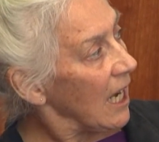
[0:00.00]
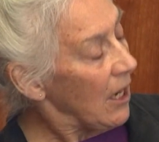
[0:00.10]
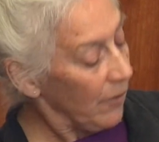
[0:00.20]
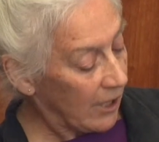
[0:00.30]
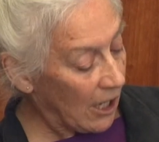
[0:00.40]

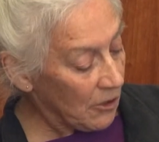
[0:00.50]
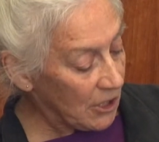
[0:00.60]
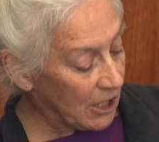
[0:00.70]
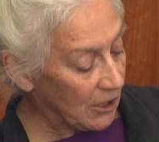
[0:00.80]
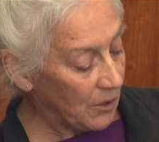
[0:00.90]
If we go
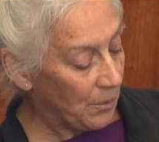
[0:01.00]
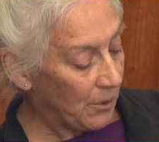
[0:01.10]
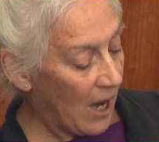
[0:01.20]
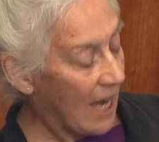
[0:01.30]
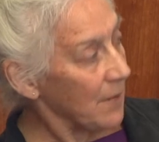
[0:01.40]
to
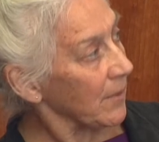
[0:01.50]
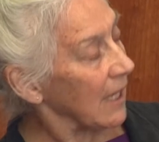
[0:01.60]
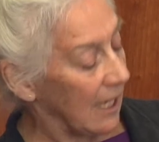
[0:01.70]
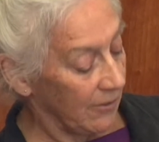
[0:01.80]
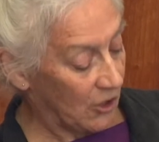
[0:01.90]
Priam,
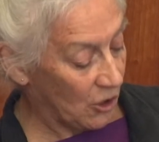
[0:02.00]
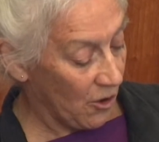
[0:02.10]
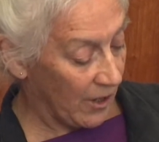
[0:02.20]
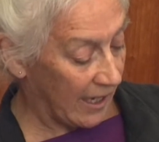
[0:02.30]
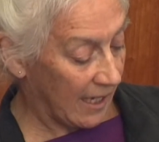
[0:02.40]
king of
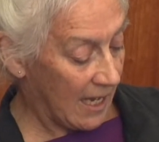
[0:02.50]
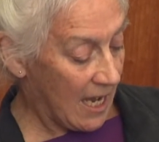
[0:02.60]
Troy,